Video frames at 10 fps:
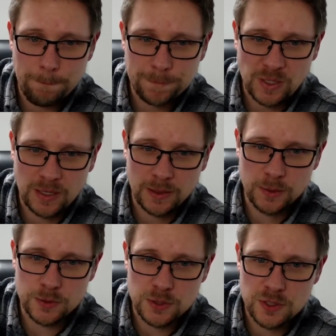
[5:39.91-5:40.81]
The
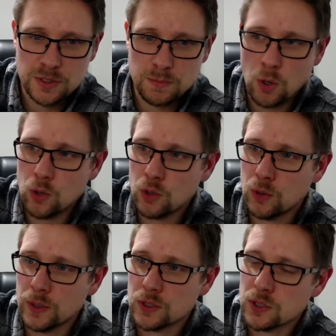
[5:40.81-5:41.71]
cloud is smoke,
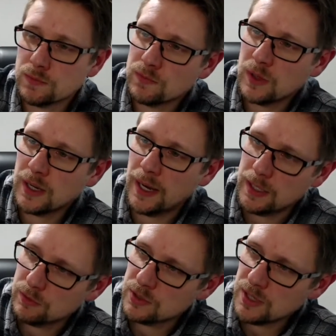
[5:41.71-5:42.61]
which kind
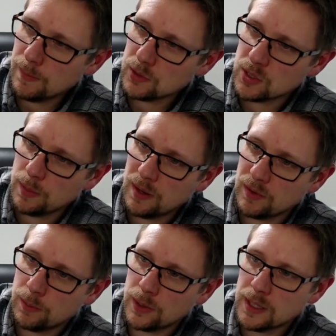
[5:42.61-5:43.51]
of resembles a bit of a
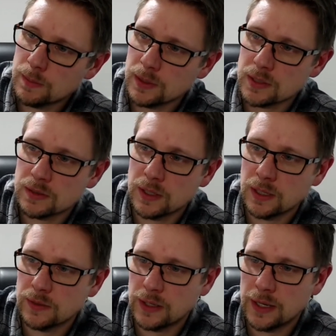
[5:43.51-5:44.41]
brain, but
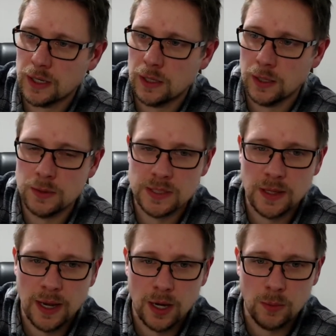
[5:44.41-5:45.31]
the kind of cloud in the
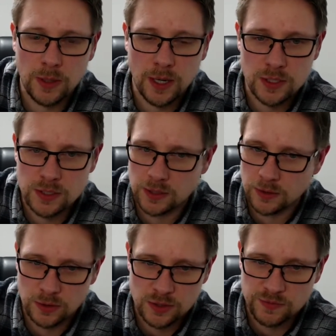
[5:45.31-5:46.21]
helmet, I just think it
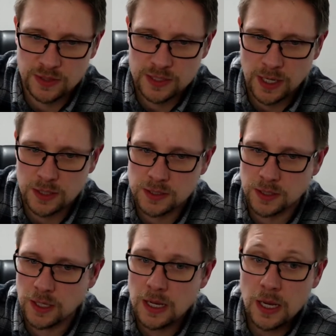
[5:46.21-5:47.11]
looks
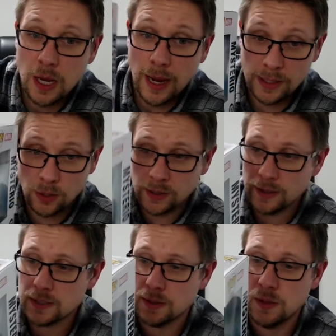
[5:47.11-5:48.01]
fantastic. I got to get
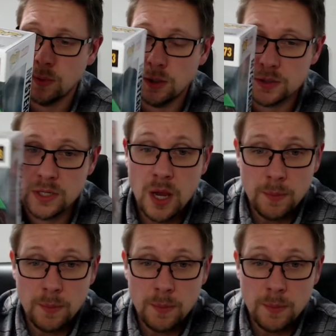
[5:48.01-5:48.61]
this out of the box.